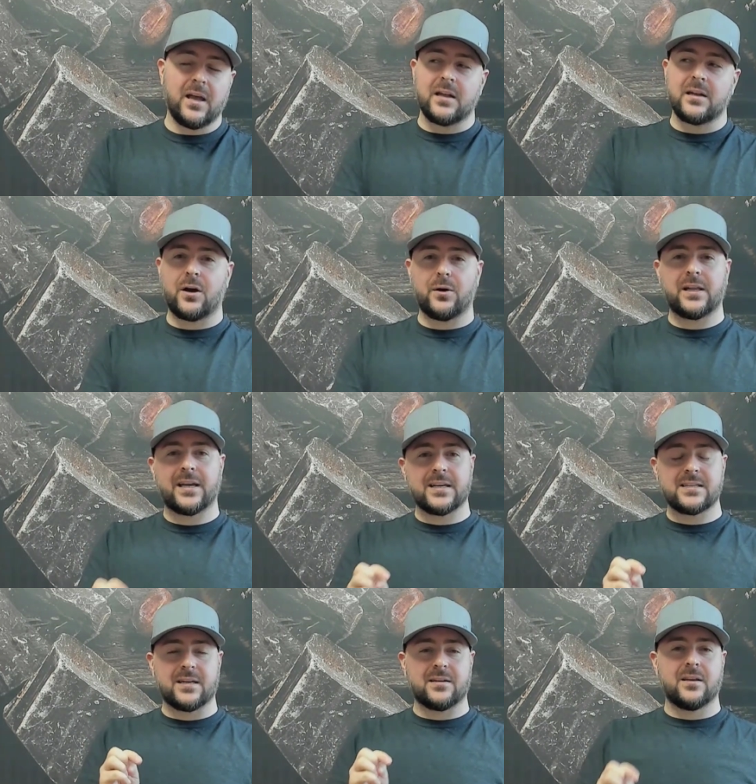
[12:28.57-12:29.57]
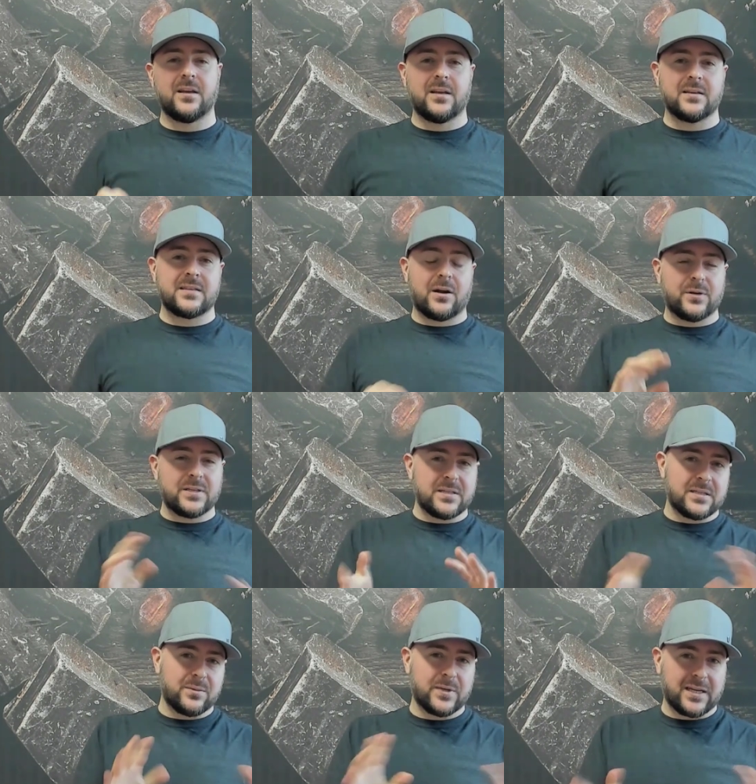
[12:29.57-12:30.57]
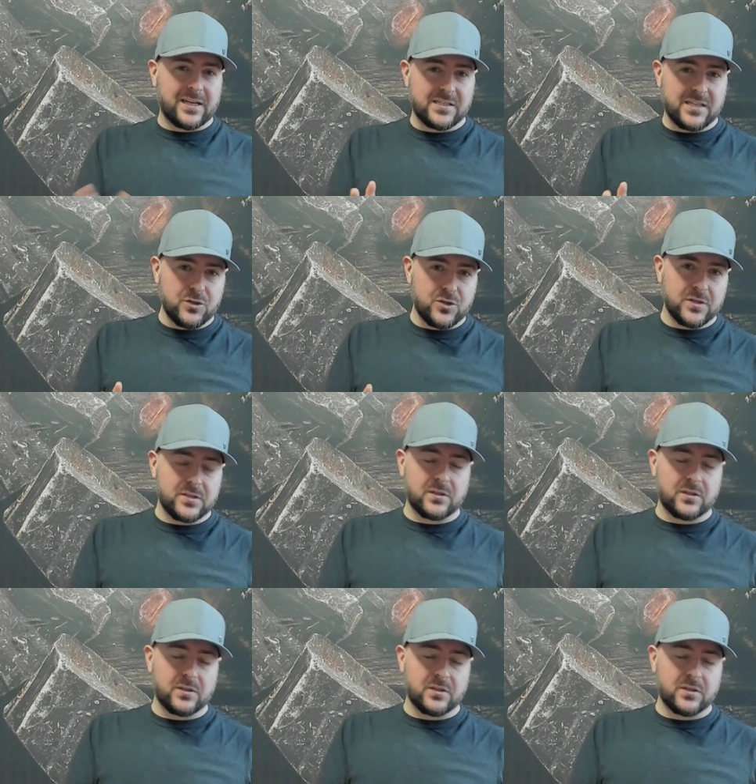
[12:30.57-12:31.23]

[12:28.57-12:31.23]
Now, like I said, sourness is a bit contentious.